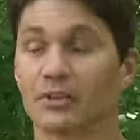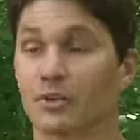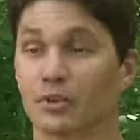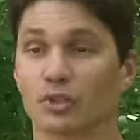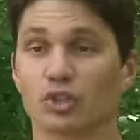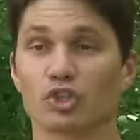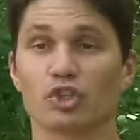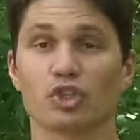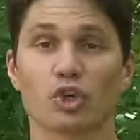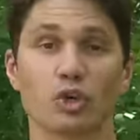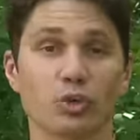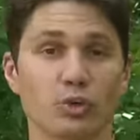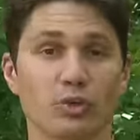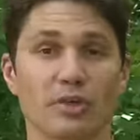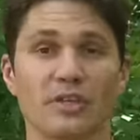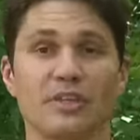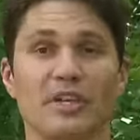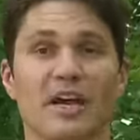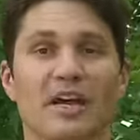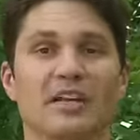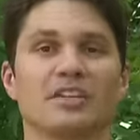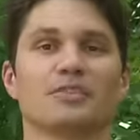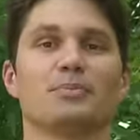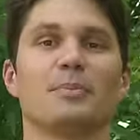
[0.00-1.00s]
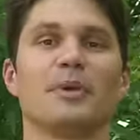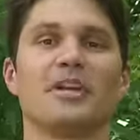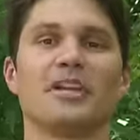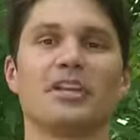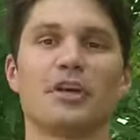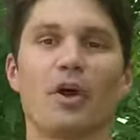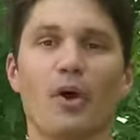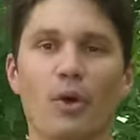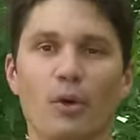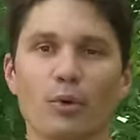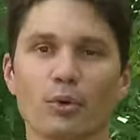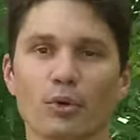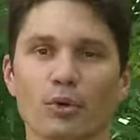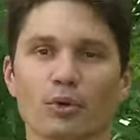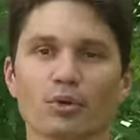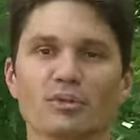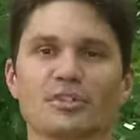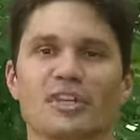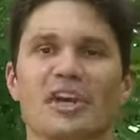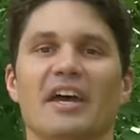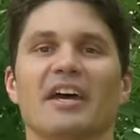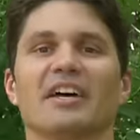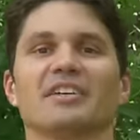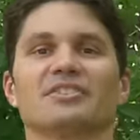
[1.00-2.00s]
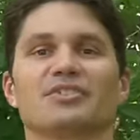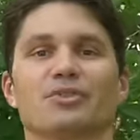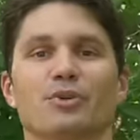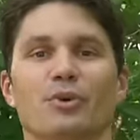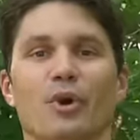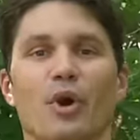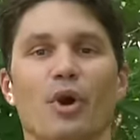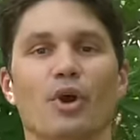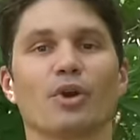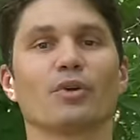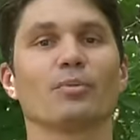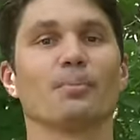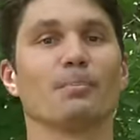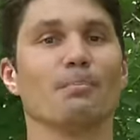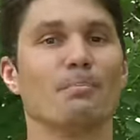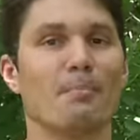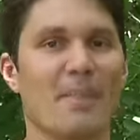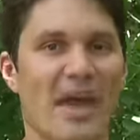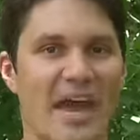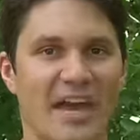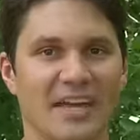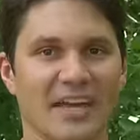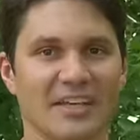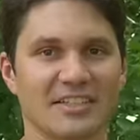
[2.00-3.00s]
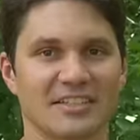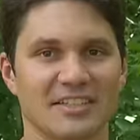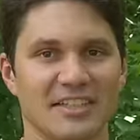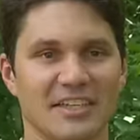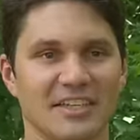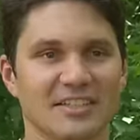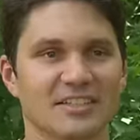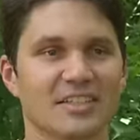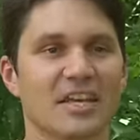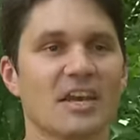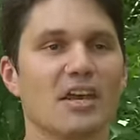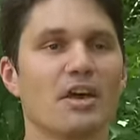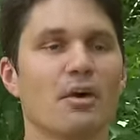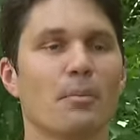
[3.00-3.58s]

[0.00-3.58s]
There's certainly not as many owners as there are magazines,